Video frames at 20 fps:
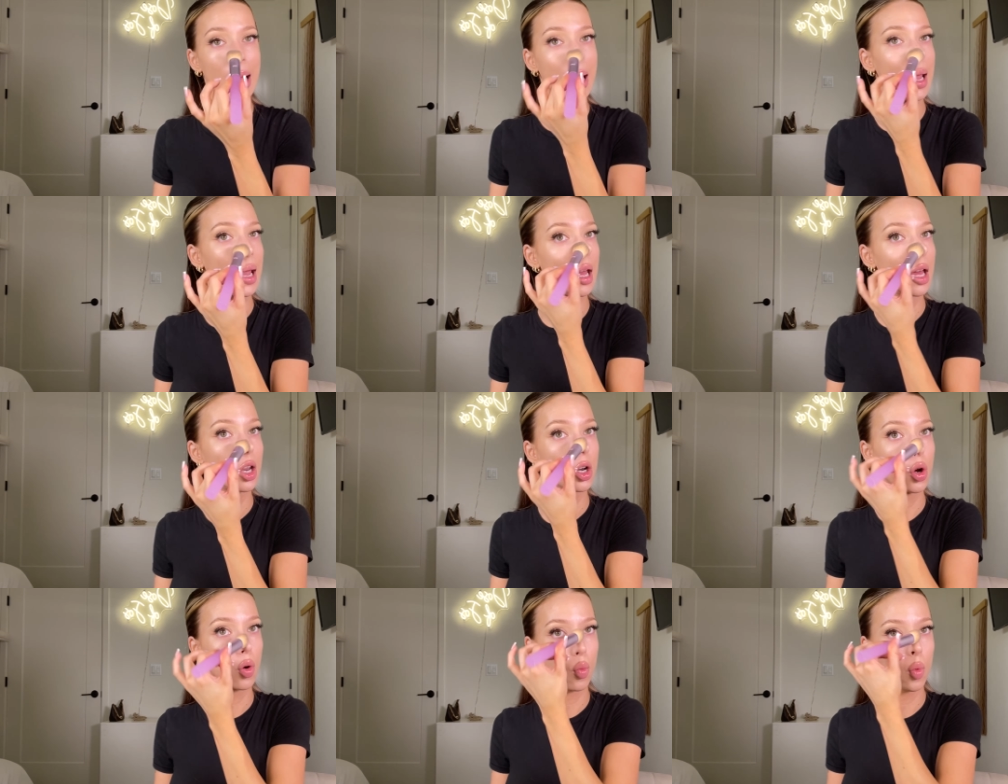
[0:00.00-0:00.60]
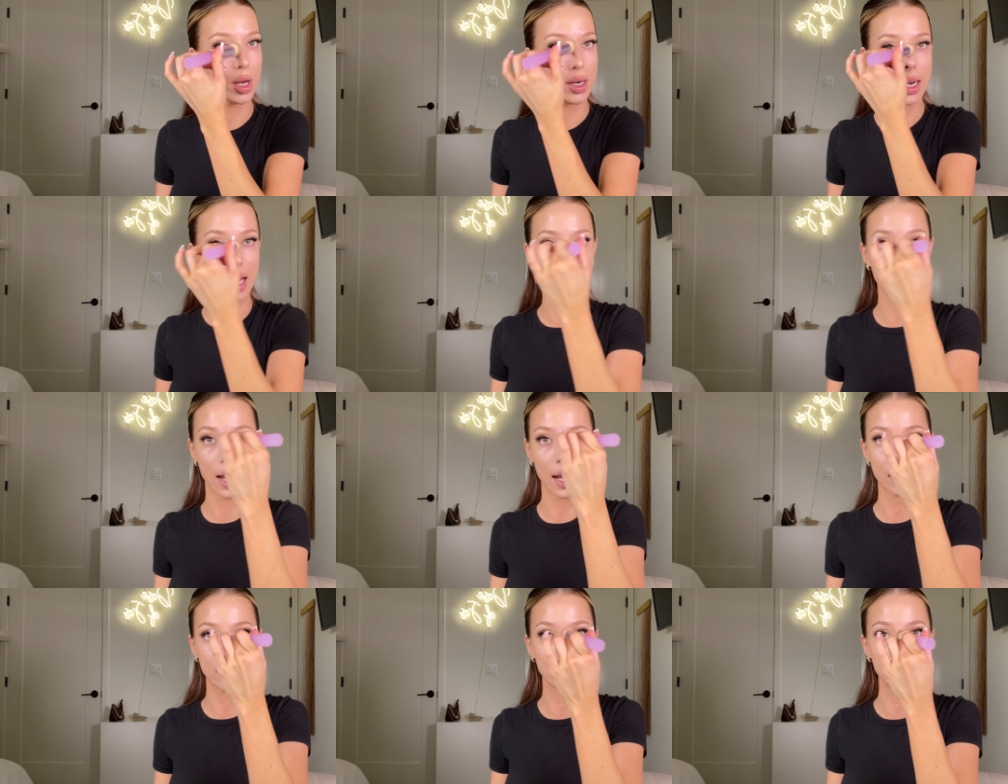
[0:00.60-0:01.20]
And one
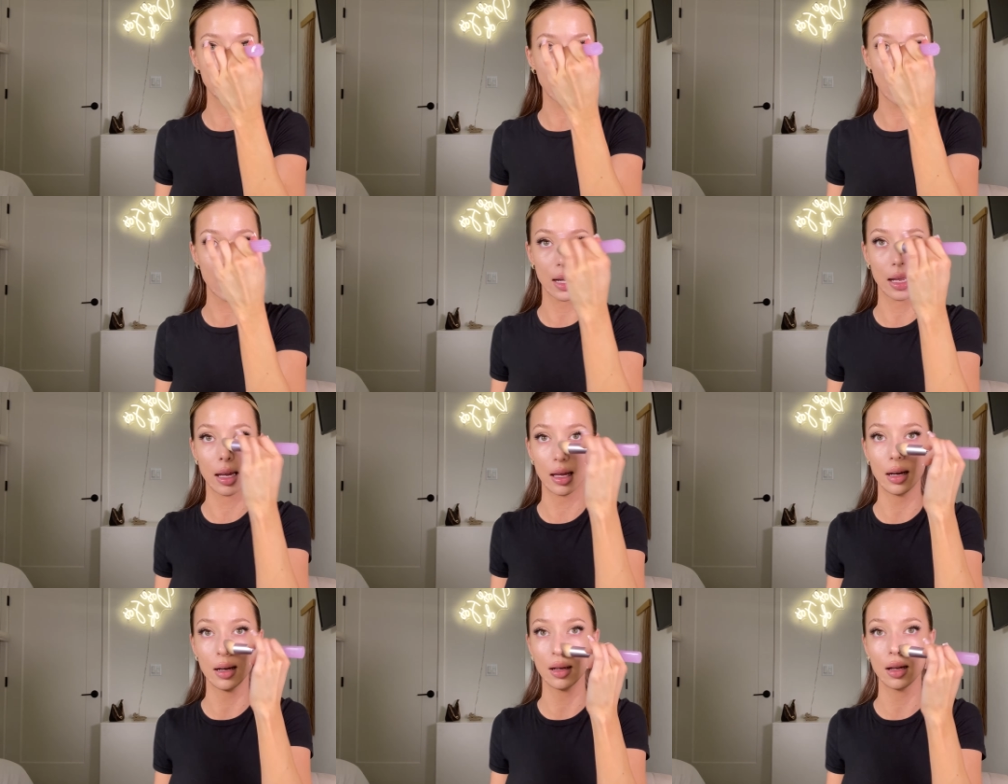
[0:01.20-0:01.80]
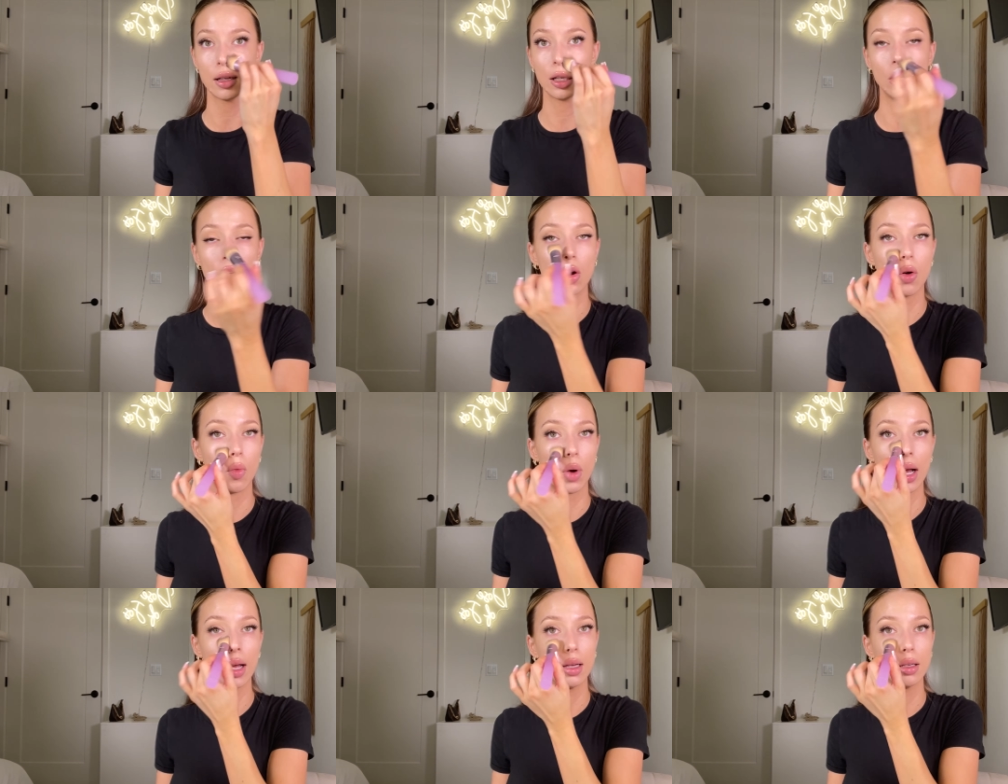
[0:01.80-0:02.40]
night I decided, you know
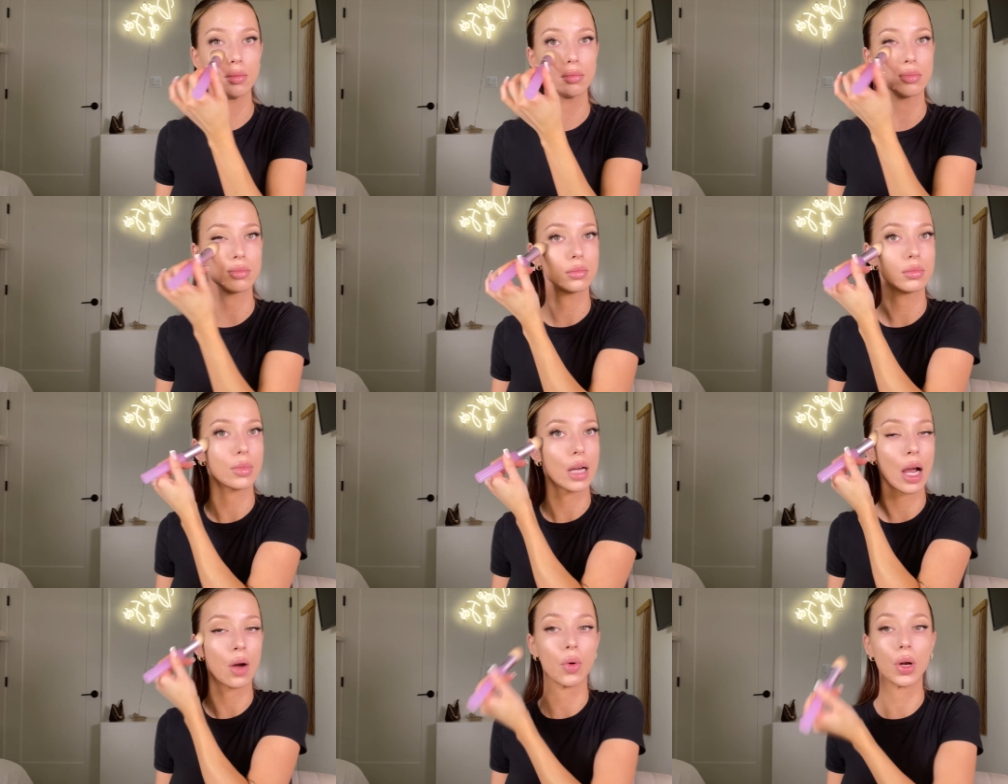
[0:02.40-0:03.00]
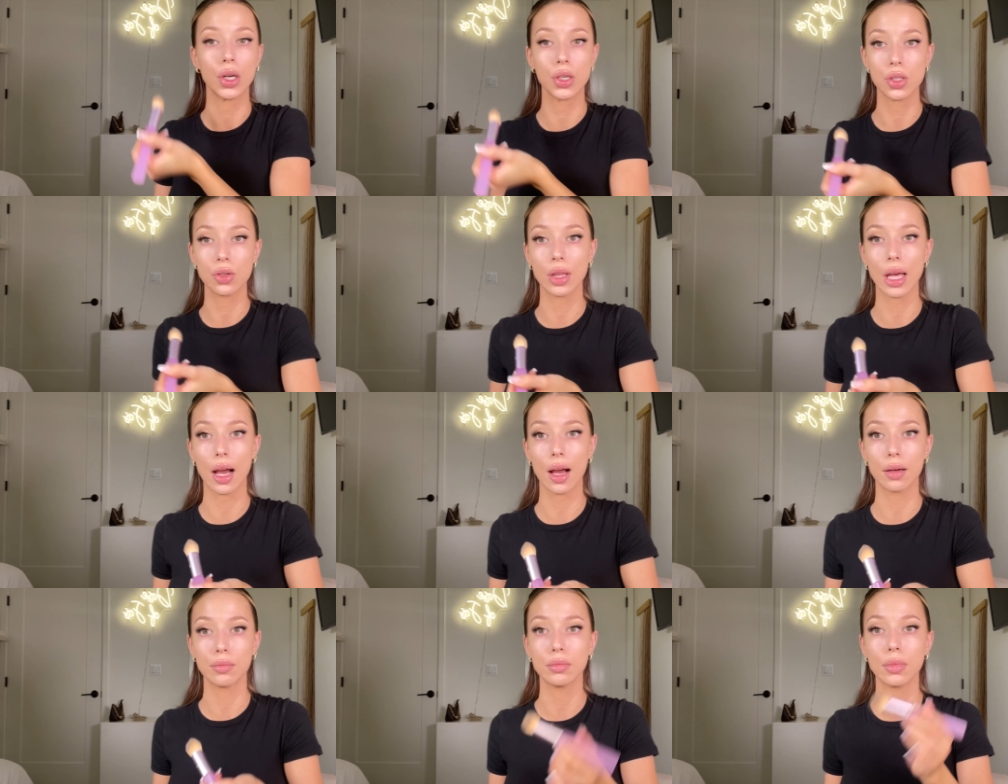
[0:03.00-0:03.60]
what? I want to do
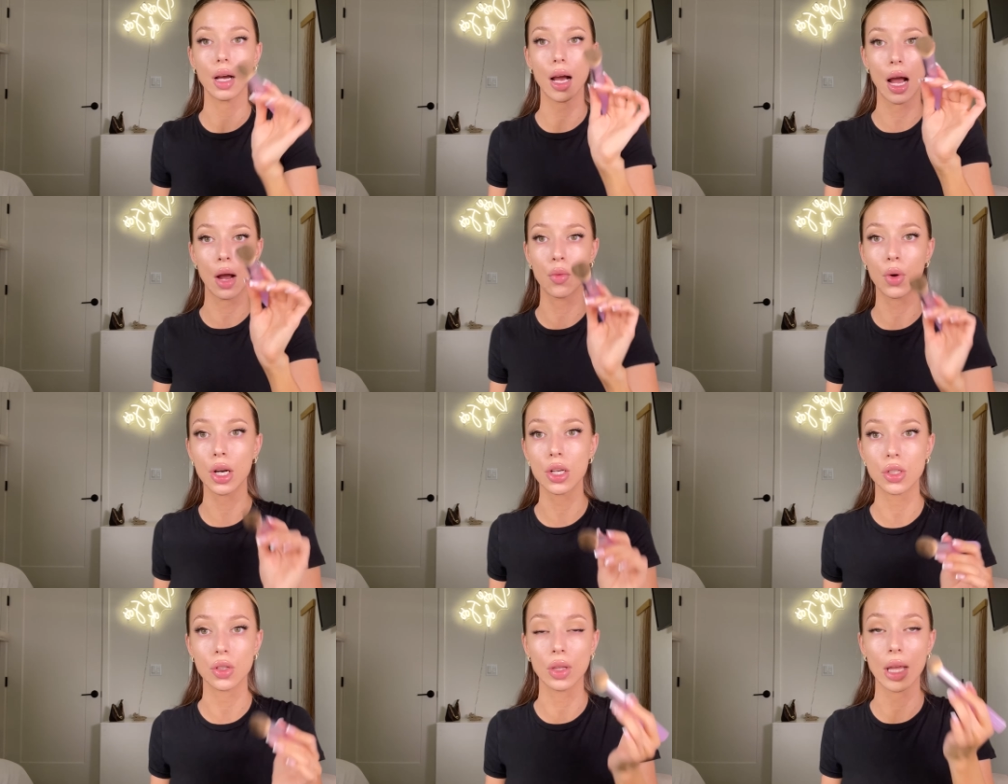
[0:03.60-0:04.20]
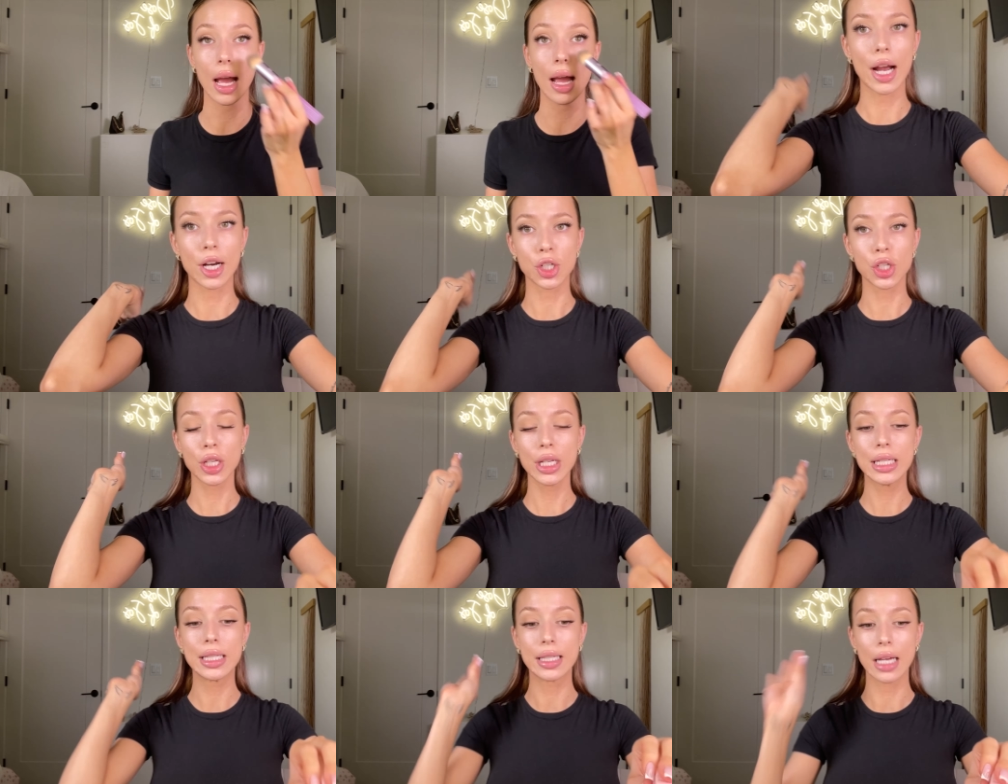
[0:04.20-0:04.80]
that. I want to do that.
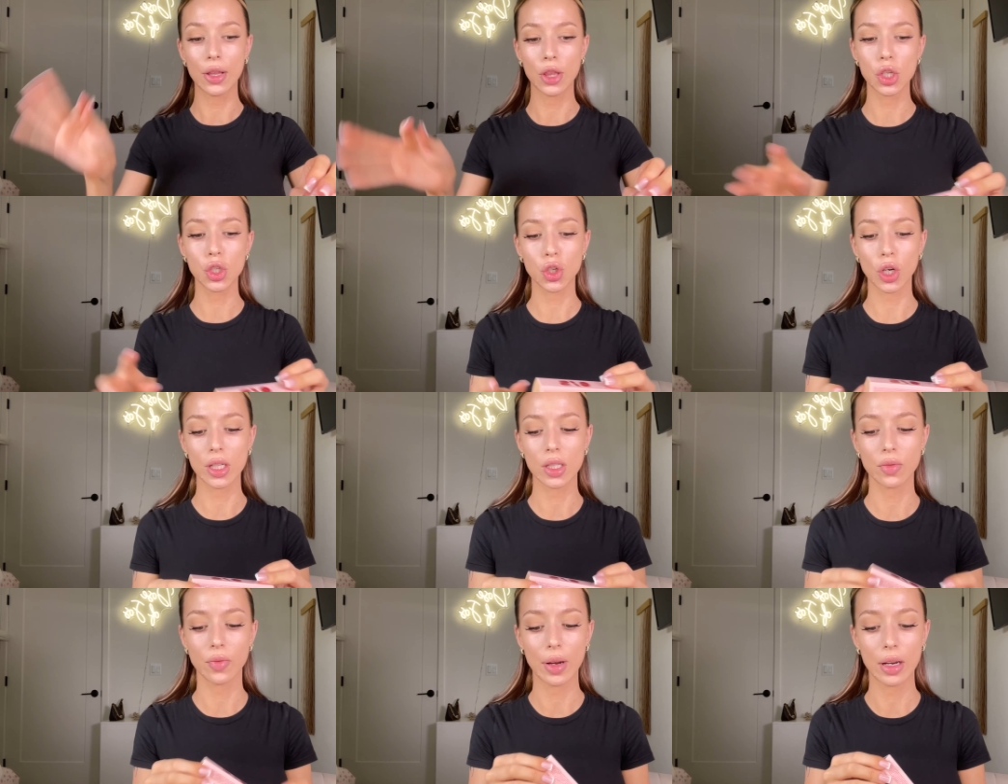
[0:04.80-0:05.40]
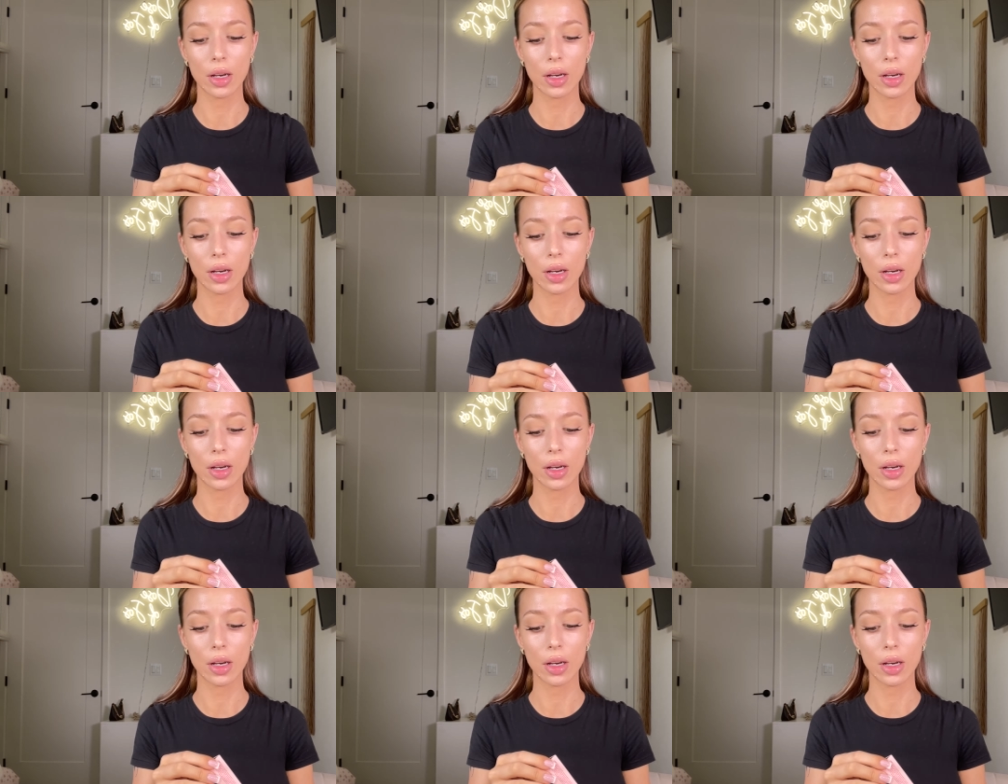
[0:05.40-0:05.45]
Actually done this trans